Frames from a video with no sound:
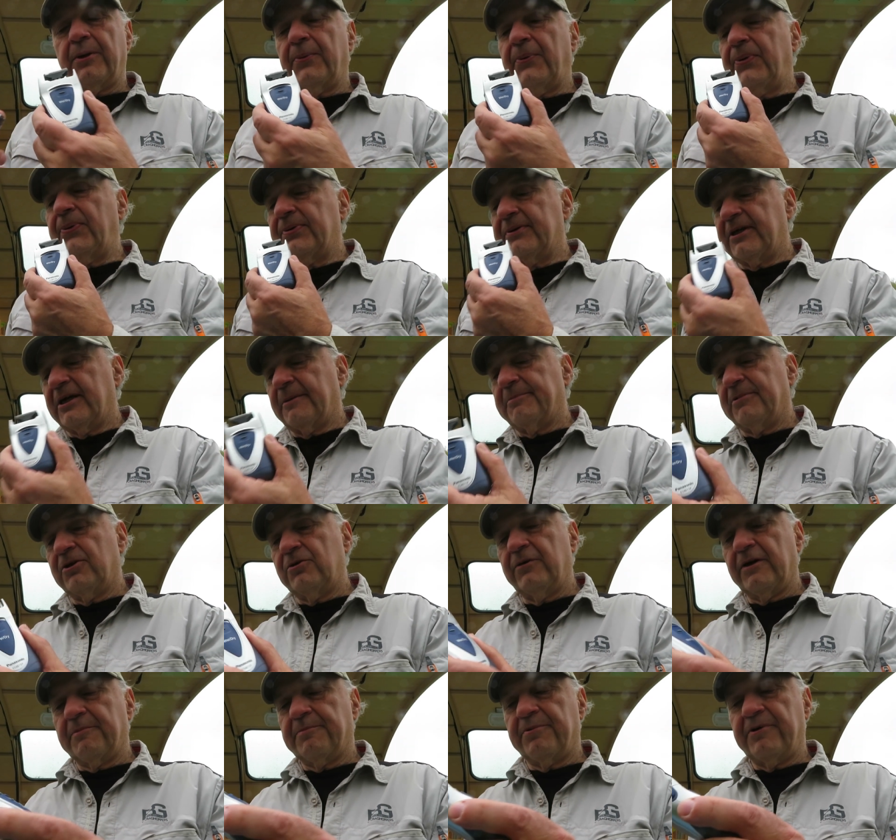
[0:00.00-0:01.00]
it. A couple
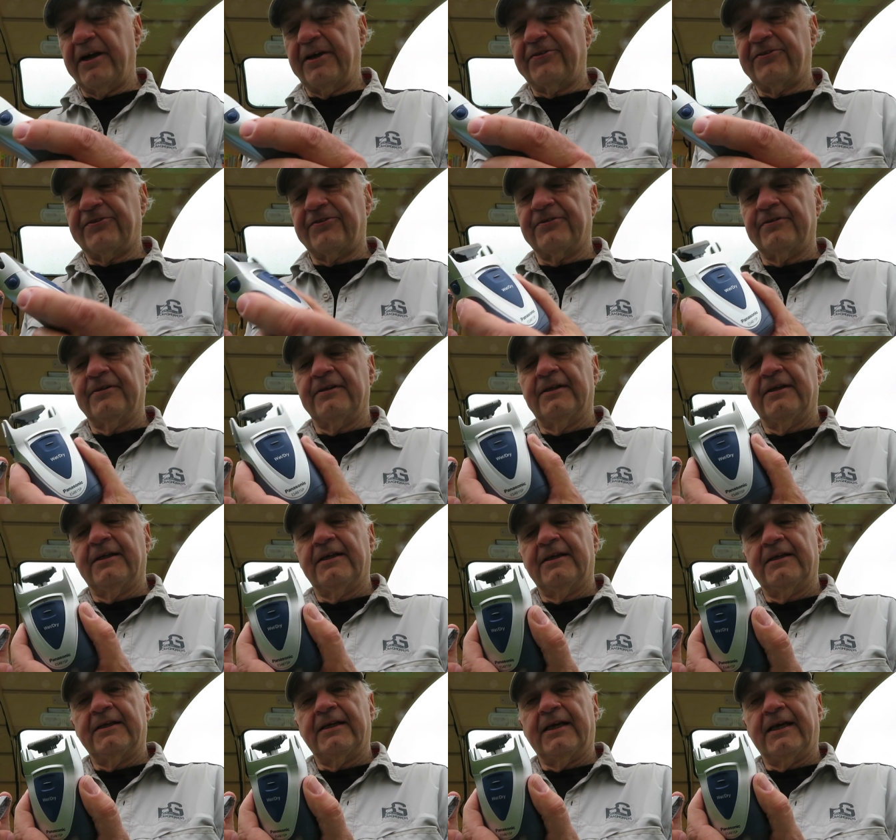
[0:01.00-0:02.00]
of quick breaths.
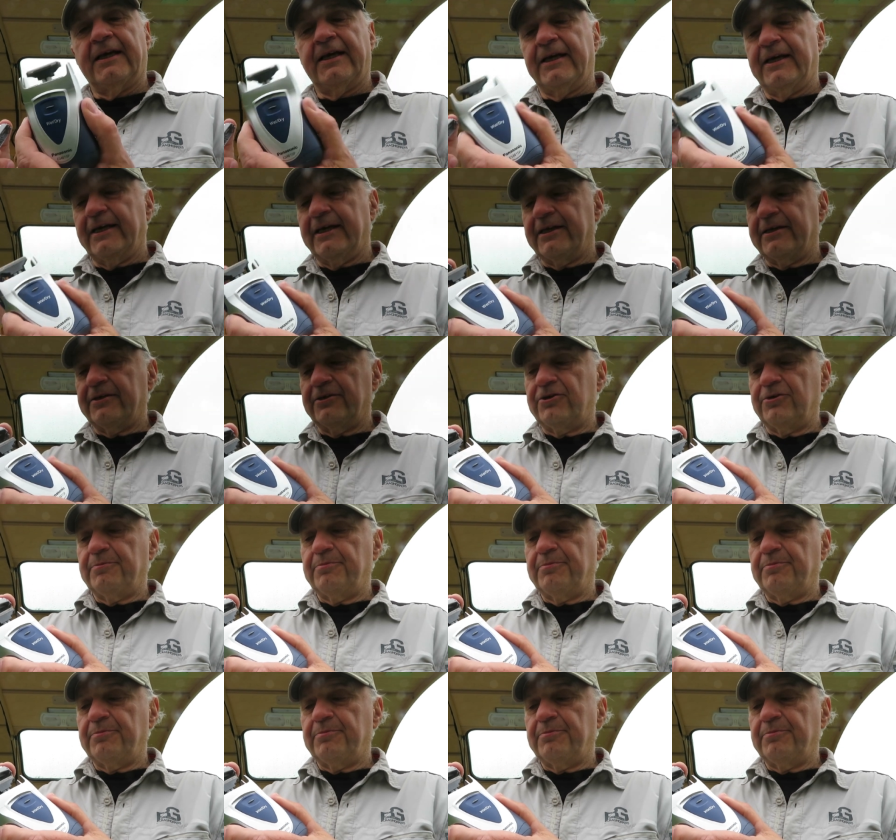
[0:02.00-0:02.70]
And